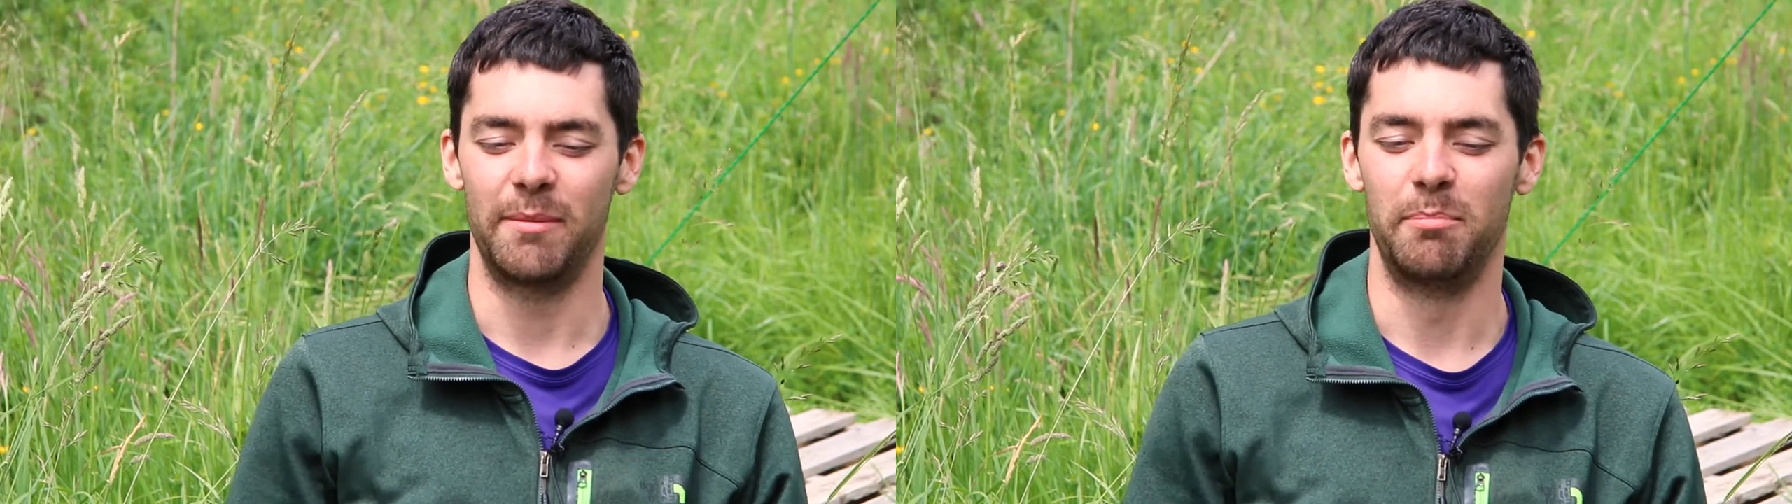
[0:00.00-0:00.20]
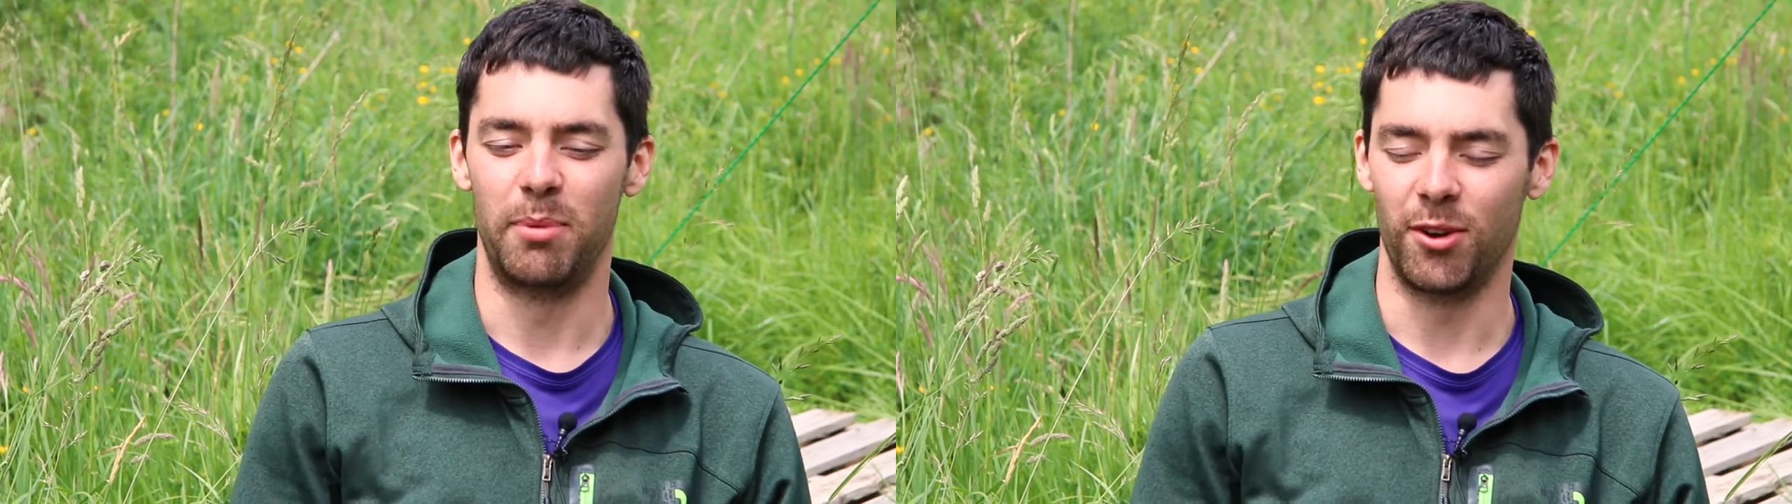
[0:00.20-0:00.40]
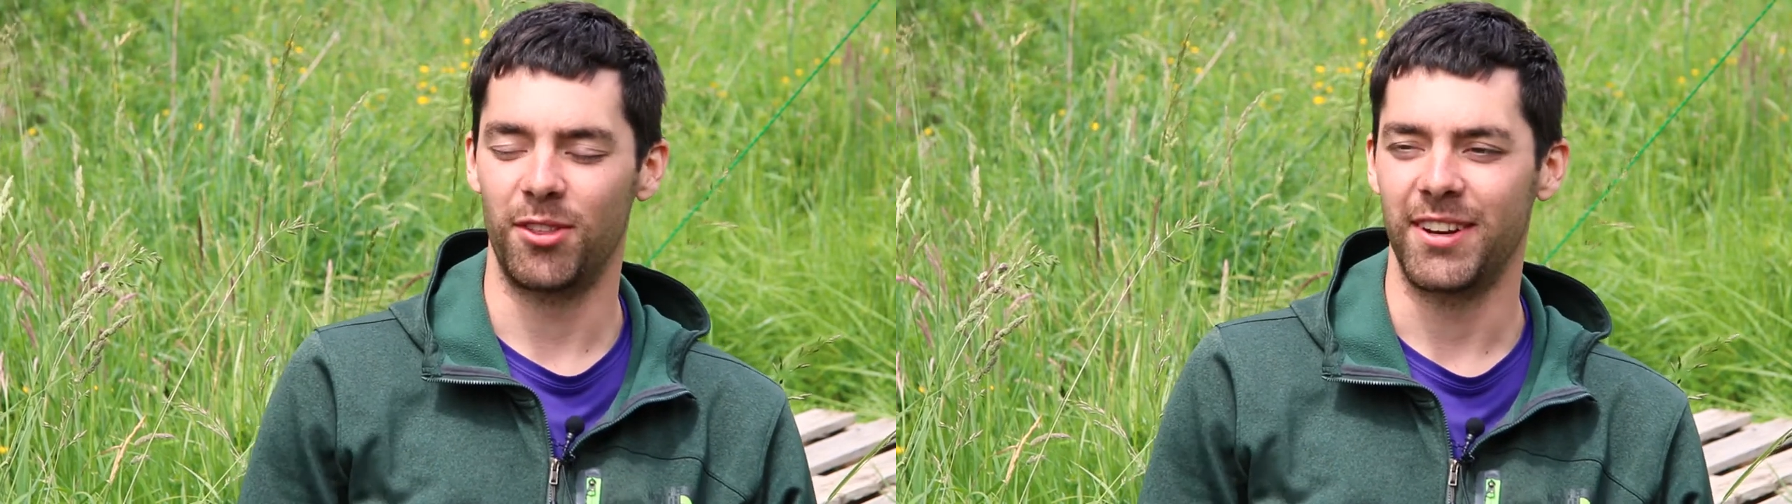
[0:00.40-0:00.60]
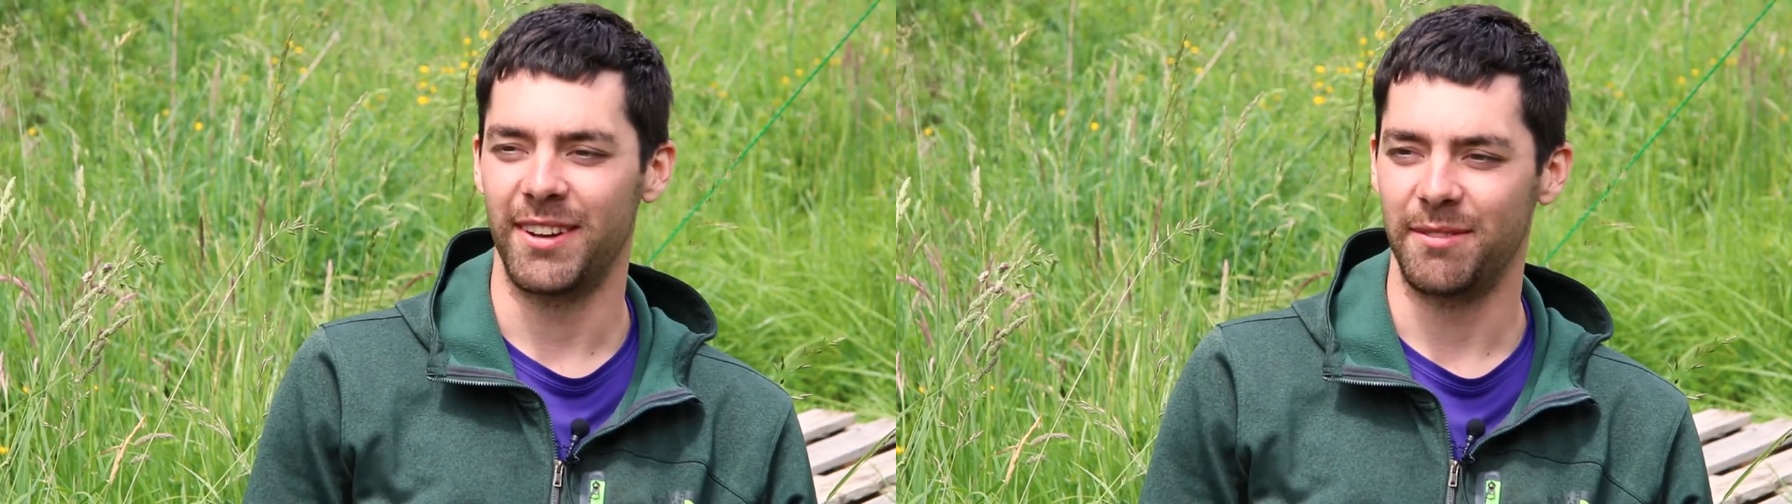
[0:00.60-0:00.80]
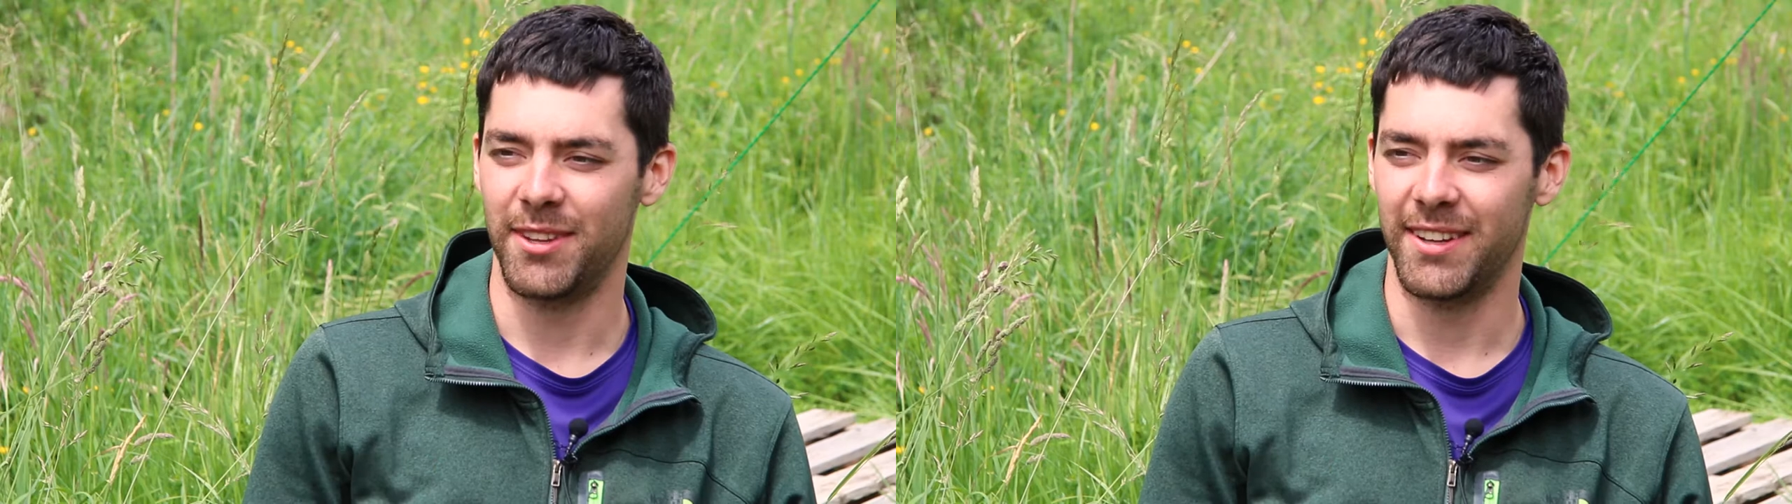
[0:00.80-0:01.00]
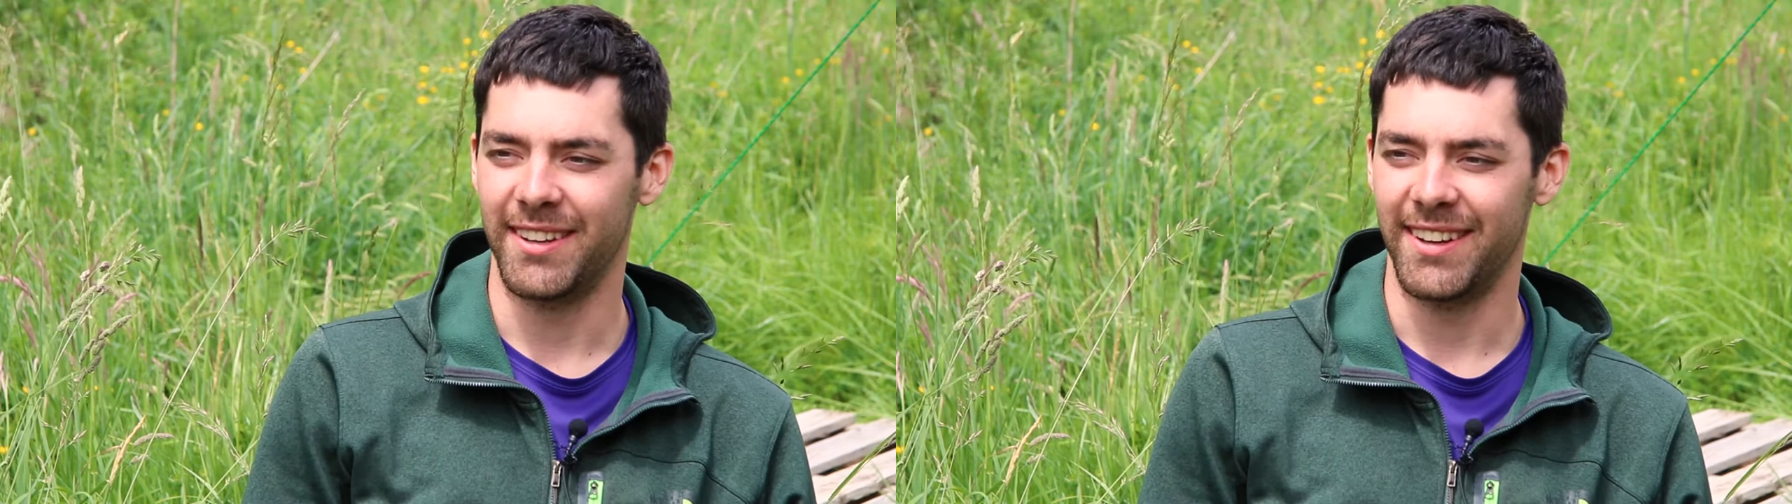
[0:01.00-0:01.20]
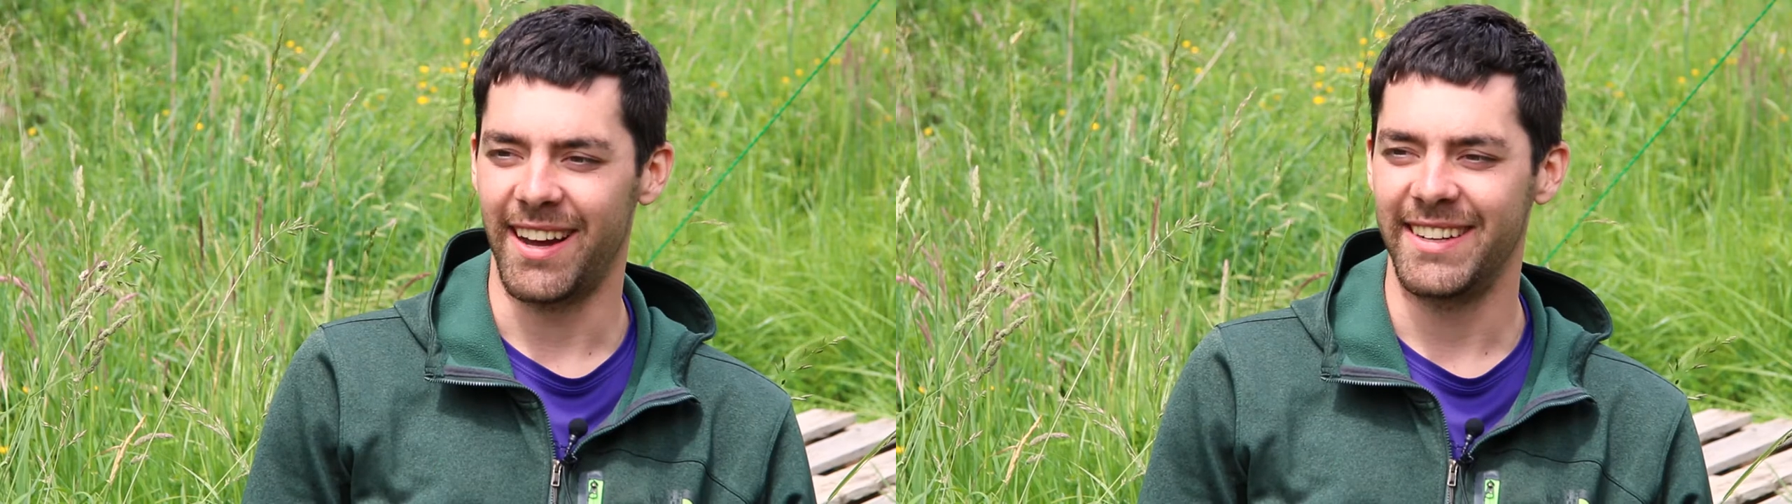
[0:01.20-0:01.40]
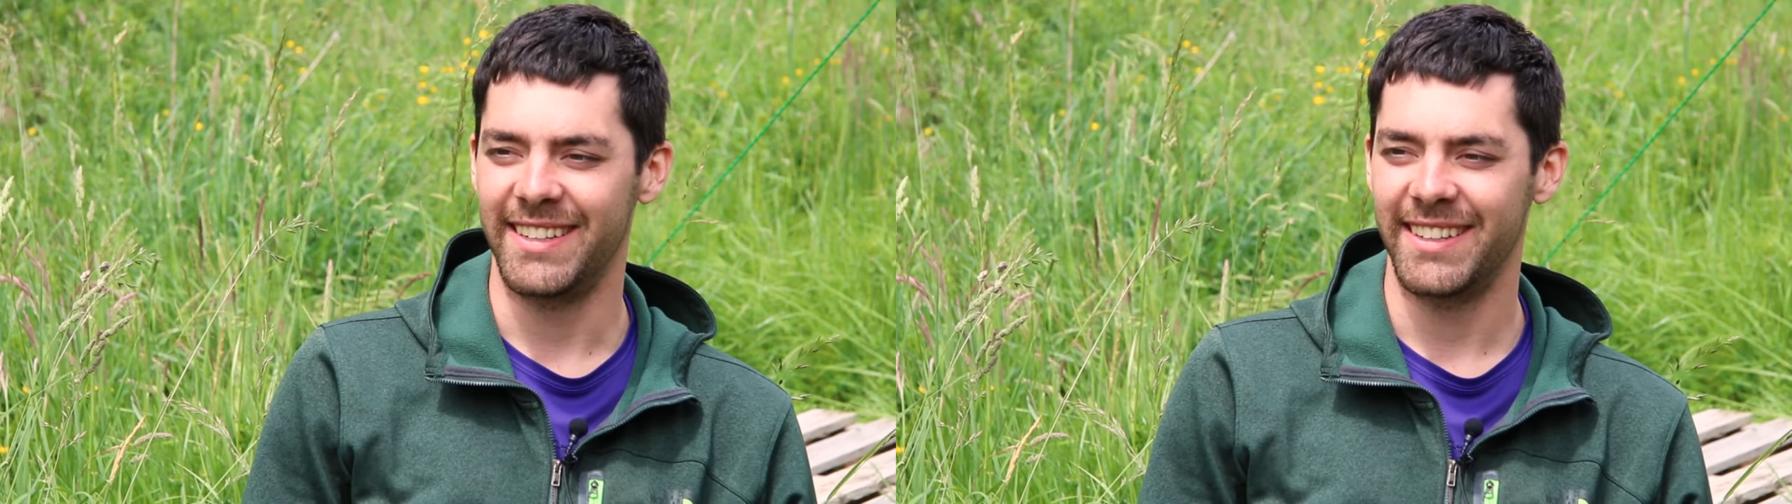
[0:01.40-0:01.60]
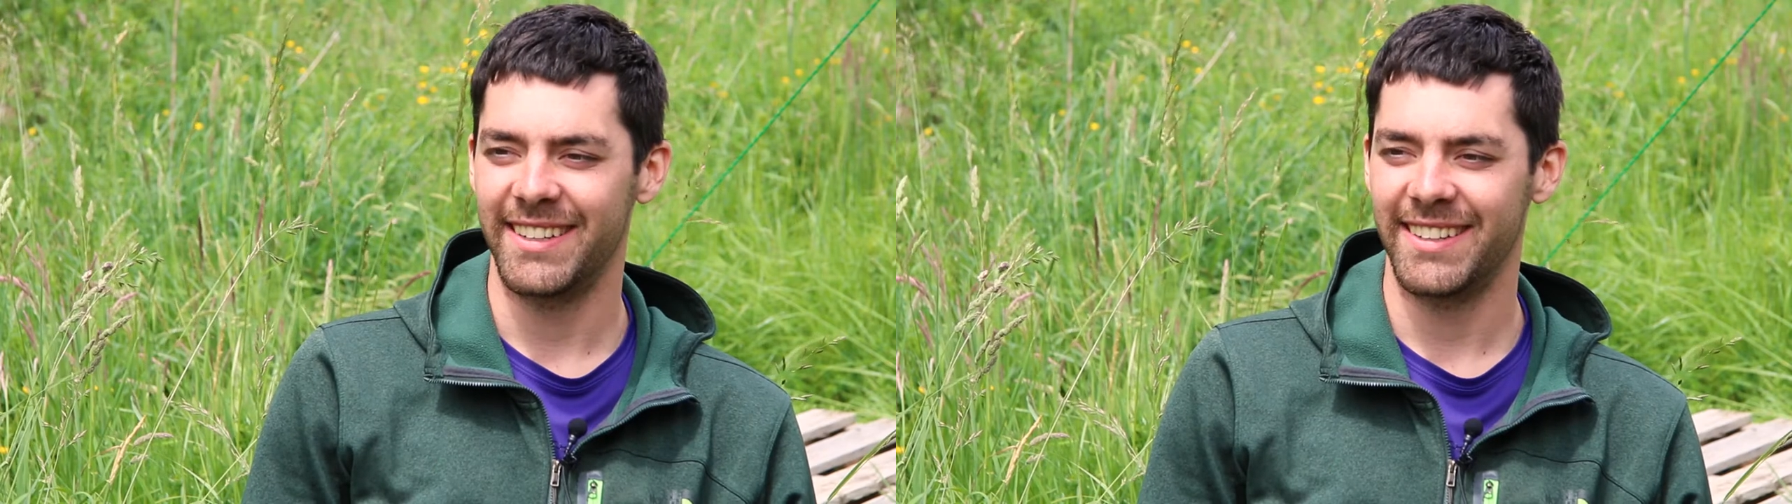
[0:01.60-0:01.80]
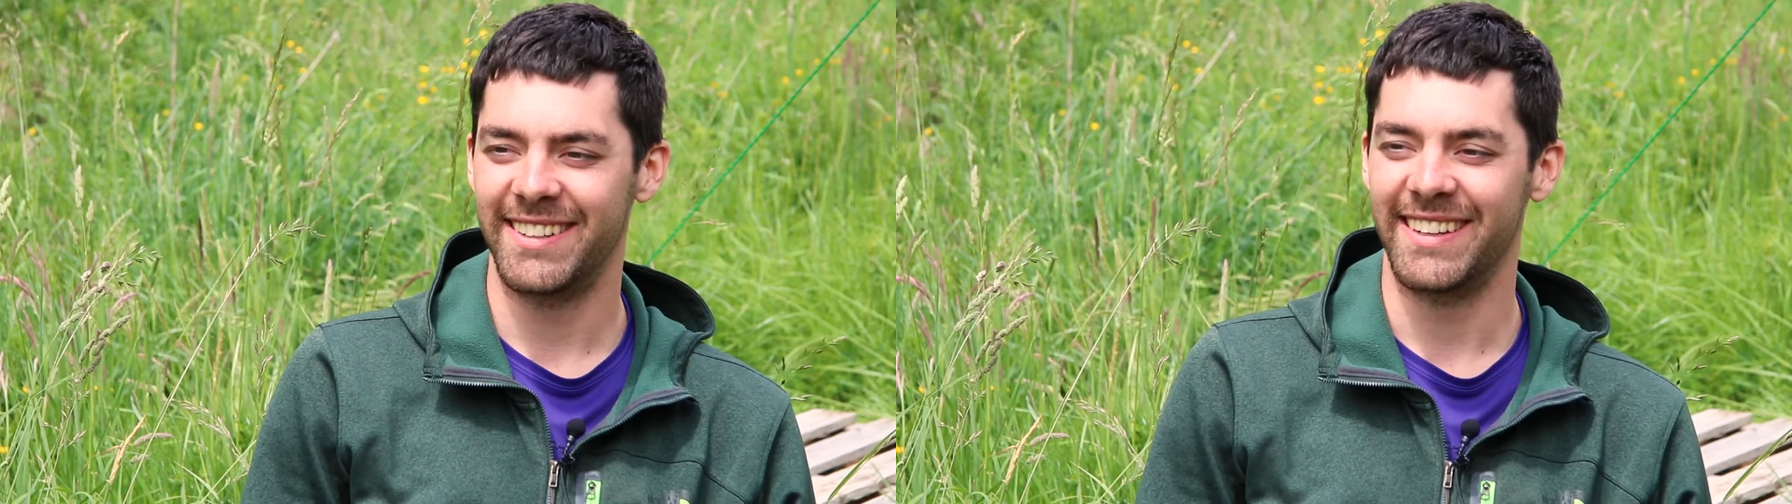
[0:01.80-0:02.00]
birthing of the idea